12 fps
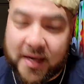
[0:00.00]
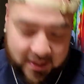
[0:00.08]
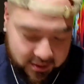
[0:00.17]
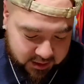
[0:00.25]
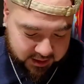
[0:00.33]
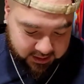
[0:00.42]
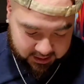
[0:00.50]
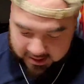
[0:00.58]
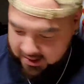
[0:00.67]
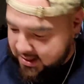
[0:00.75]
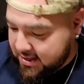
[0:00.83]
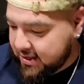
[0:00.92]
I usually
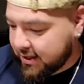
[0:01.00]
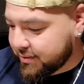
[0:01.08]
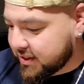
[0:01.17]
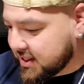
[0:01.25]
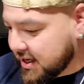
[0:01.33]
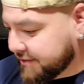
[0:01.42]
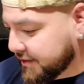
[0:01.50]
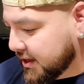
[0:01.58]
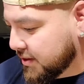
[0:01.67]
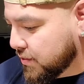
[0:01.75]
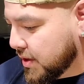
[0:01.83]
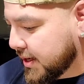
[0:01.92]
am stuffy
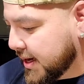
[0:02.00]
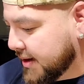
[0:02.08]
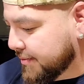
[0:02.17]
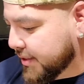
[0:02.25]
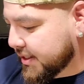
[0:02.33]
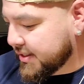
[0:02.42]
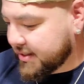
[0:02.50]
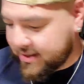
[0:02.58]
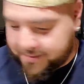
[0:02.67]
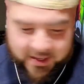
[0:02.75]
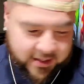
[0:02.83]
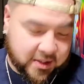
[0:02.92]
and whatnot, but
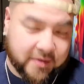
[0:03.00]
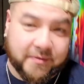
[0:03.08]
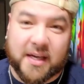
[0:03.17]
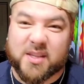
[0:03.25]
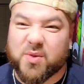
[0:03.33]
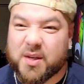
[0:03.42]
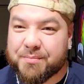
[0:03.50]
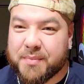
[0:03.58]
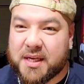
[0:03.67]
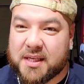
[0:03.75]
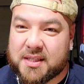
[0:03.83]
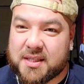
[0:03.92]
I'm not sure if that's what it
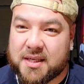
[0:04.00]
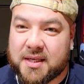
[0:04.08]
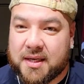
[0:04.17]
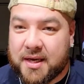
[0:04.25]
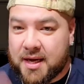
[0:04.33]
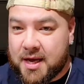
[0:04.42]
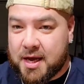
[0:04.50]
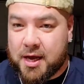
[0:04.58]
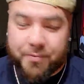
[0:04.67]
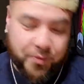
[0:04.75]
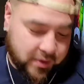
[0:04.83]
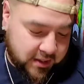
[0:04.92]
means to
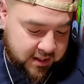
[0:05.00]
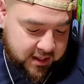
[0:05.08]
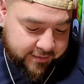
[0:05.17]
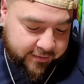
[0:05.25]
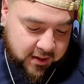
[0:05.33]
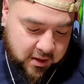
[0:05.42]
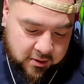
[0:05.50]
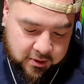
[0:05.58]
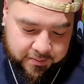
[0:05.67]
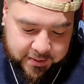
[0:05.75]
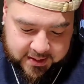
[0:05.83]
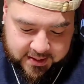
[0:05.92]
help you with a stuffy
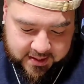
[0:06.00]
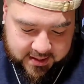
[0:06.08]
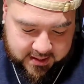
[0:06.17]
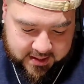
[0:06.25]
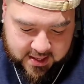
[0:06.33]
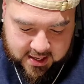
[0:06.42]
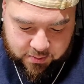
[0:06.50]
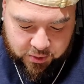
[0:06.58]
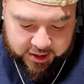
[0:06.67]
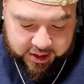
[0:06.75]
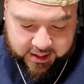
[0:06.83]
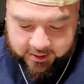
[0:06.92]
nose, but uh,
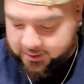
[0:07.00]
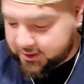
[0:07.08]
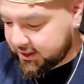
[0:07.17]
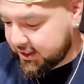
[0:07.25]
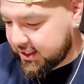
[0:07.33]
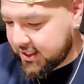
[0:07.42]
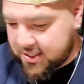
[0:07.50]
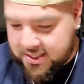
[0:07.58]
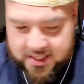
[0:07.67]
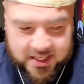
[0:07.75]
we shall see.